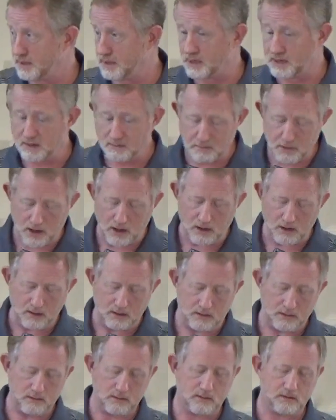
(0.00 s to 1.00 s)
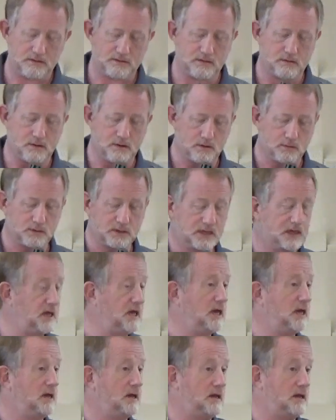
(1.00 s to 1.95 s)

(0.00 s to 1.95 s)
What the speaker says: and among their own kin